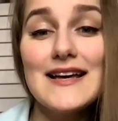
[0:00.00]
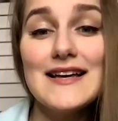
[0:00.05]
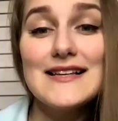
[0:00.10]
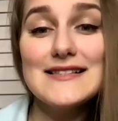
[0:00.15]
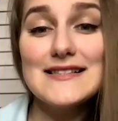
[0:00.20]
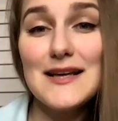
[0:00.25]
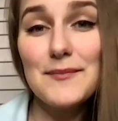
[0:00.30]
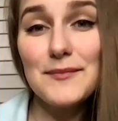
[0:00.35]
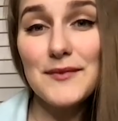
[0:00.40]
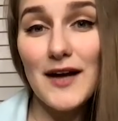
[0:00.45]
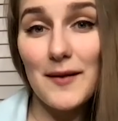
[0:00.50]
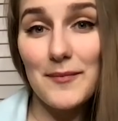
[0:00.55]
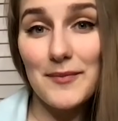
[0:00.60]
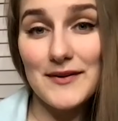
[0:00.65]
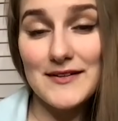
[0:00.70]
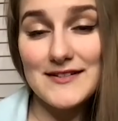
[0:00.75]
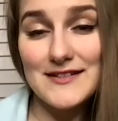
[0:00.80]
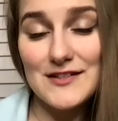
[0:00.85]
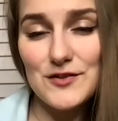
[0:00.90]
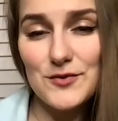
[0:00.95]
some
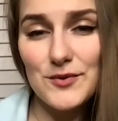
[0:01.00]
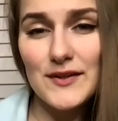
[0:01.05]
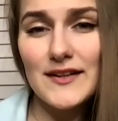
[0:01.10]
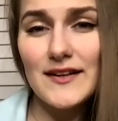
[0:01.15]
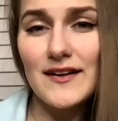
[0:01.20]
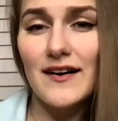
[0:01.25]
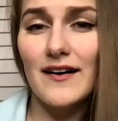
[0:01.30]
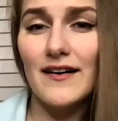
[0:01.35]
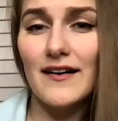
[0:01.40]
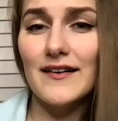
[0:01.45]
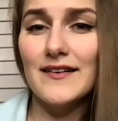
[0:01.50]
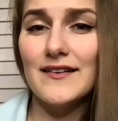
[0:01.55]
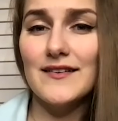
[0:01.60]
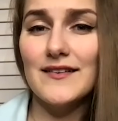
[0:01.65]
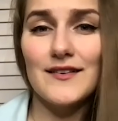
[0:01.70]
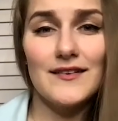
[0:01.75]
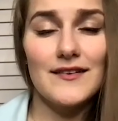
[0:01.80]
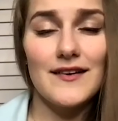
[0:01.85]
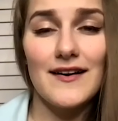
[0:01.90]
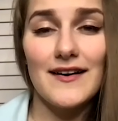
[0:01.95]
topics it's really hard
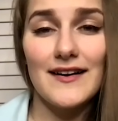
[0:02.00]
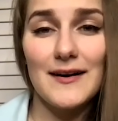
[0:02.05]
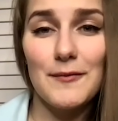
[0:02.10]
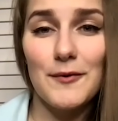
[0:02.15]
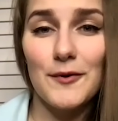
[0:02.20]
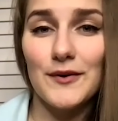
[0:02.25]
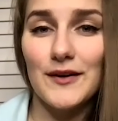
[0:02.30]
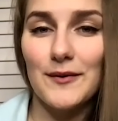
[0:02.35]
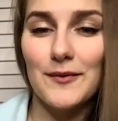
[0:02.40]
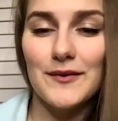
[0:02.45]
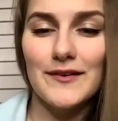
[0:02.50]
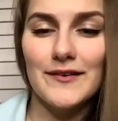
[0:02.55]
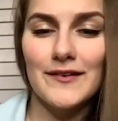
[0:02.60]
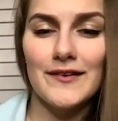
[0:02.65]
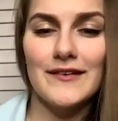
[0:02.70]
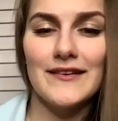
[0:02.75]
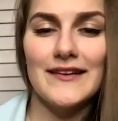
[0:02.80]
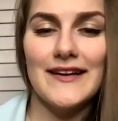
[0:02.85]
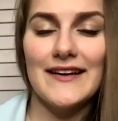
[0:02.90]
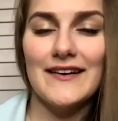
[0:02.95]
to talk about even in
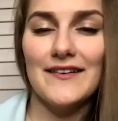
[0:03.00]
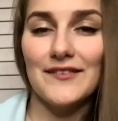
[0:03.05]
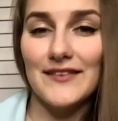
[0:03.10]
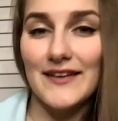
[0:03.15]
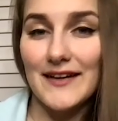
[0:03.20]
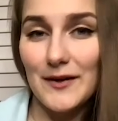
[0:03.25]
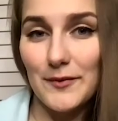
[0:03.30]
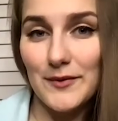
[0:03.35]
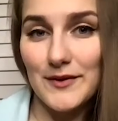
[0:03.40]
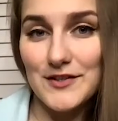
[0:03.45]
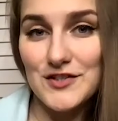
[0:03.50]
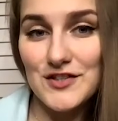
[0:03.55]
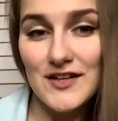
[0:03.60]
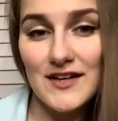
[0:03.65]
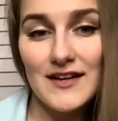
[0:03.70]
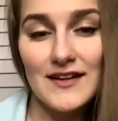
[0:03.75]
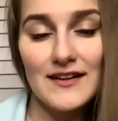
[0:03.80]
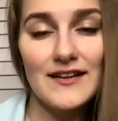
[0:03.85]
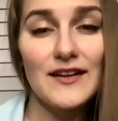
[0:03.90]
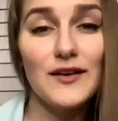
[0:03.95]
your native language.
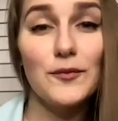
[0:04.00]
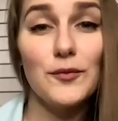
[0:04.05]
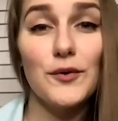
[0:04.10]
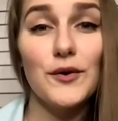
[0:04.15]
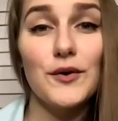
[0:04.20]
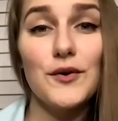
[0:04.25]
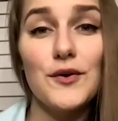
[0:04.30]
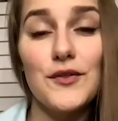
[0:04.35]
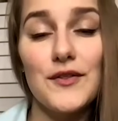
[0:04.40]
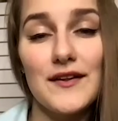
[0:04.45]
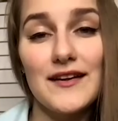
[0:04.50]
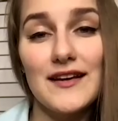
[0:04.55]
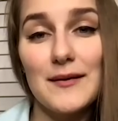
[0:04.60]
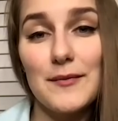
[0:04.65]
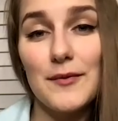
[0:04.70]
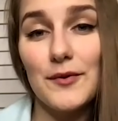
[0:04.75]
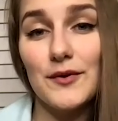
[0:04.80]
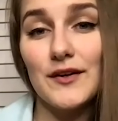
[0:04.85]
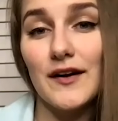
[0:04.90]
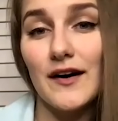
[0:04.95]
Like, what do you think
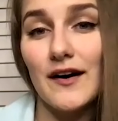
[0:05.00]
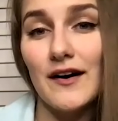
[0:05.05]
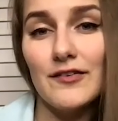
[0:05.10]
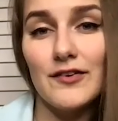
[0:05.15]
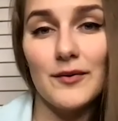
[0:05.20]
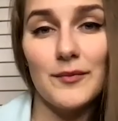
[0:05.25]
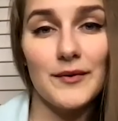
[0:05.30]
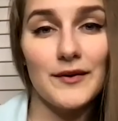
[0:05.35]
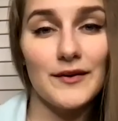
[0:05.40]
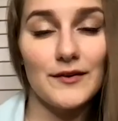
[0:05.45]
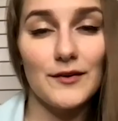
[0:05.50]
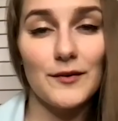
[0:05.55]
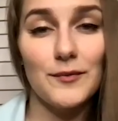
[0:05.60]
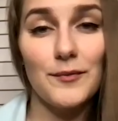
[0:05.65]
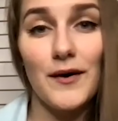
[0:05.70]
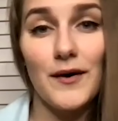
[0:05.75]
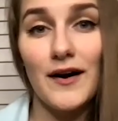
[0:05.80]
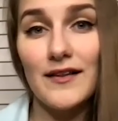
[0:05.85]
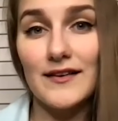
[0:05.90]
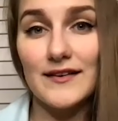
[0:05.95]
about government or
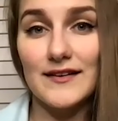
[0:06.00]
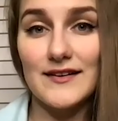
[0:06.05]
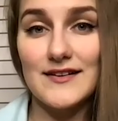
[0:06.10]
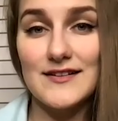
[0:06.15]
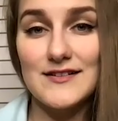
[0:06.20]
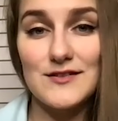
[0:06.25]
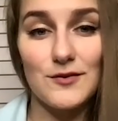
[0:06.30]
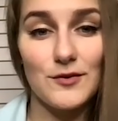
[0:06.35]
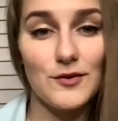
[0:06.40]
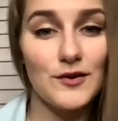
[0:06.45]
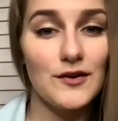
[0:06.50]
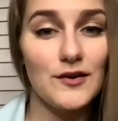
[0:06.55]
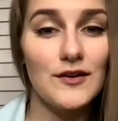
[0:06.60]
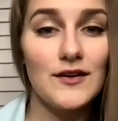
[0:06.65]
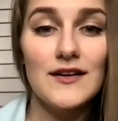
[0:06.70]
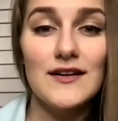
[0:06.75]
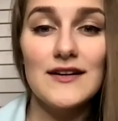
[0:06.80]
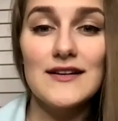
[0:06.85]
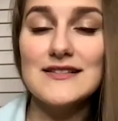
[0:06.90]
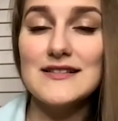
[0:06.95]
politics or
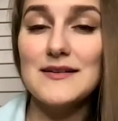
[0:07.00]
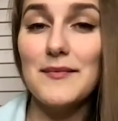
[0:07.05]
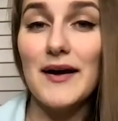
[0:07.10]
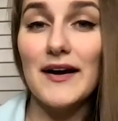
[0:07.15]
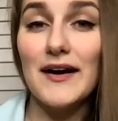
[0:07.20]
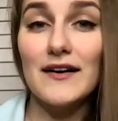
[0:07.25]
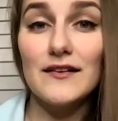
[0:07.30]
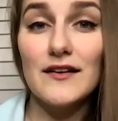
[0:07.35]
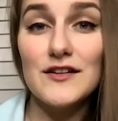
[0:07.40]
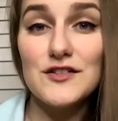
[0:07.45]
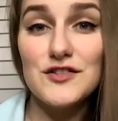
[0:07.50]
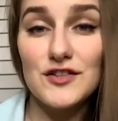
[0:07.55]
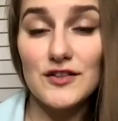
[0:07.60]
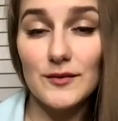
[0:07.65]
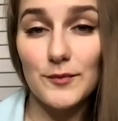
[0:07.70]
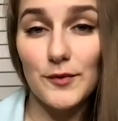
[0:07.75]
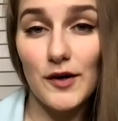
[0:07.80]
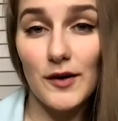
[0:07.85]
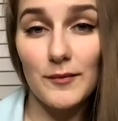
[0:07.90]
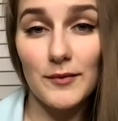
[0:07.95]
some ecological
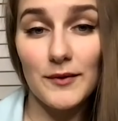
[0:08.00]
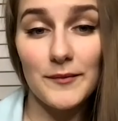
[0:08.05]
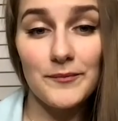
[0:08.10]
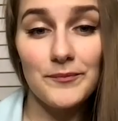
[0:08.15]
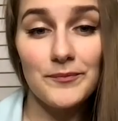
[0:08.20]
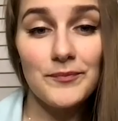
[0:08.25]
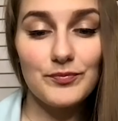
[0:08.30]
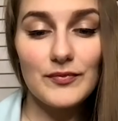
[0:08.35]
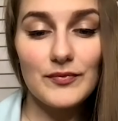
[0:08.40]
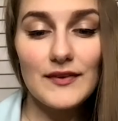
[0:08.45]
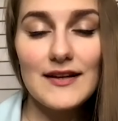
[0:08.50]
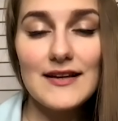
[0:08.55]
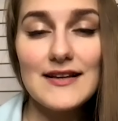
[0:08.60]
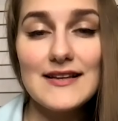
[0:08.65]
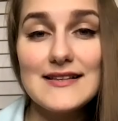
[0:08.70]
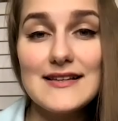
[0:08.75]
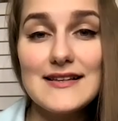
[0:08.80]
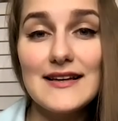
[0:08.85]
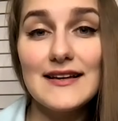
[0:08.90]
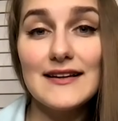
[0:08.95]
problem?
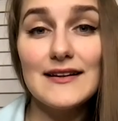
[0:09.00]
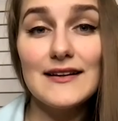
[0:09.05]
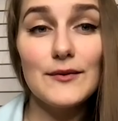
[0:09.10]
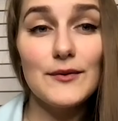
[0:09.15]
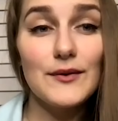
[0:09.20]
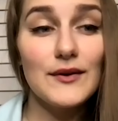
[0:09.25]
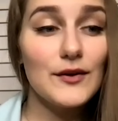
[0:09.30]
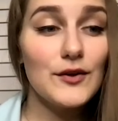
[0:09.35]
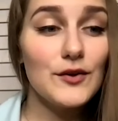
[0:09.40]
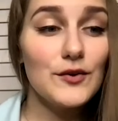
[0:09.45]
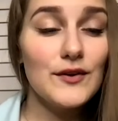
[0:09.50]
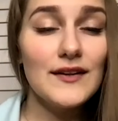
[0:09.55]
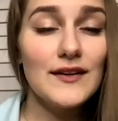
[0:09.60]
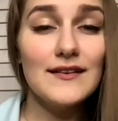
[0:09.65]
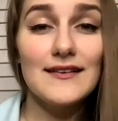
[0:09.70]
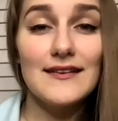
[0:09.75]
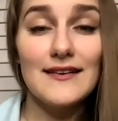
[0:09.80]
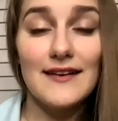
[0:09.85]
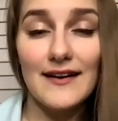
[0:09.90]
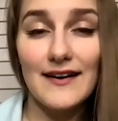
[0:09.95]
You
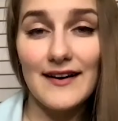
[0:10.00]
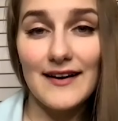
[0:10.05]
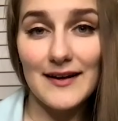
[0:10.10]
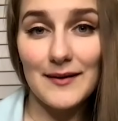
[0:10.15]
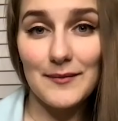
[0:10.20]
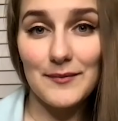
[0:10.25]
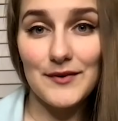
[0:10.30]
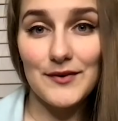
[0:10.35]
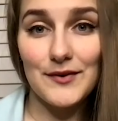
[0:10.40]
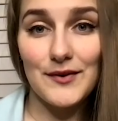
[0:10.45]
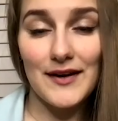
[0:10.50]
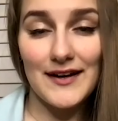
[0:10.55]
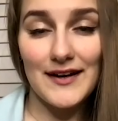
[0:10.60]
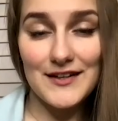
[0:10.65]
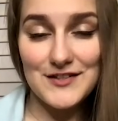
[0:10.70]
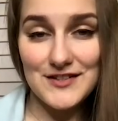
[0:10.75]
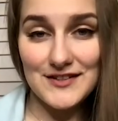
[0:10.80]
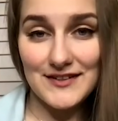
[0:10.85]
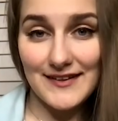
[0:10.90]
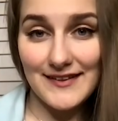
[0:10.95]
need time to
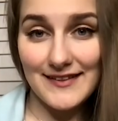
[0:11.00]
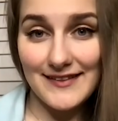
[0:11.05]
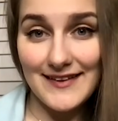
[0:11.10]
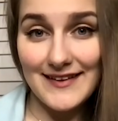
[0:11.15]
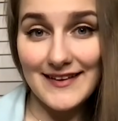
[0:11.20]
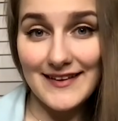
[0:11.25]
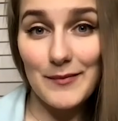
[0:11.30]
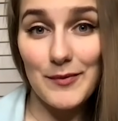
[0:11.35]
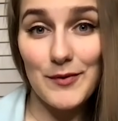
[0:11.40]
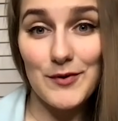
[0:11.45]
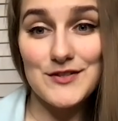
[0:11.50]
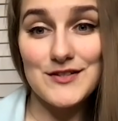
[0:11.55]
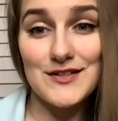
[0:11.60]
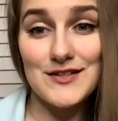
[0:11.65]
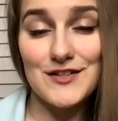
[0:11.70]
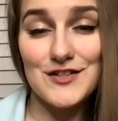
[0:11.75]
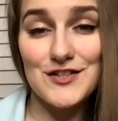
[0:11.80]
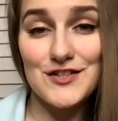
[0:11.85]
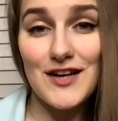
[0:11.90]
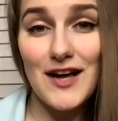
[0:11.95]
actually think about
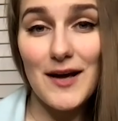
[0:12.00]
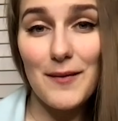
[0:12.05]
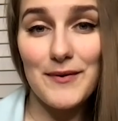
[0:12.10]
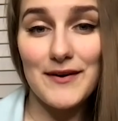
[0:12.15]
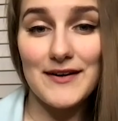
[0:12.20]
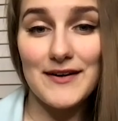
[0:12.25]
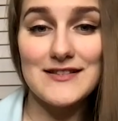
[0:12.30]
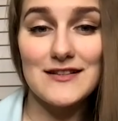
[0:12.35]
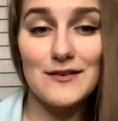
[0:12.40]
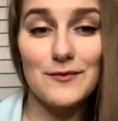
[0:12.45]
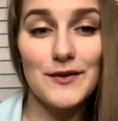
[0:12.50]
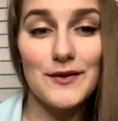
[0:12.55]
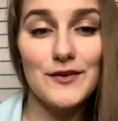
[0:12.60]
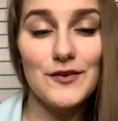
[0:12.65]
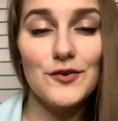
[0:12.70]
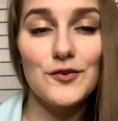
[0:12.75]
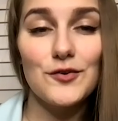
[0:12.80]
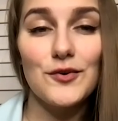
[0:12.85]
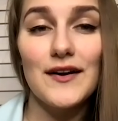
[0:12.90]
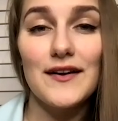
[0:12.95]
such topics. And when
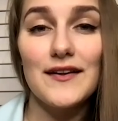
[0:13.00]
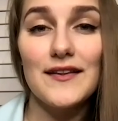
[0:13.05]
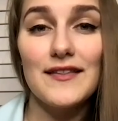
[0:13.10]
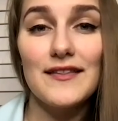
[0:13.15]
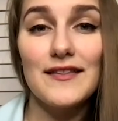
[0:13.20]
you try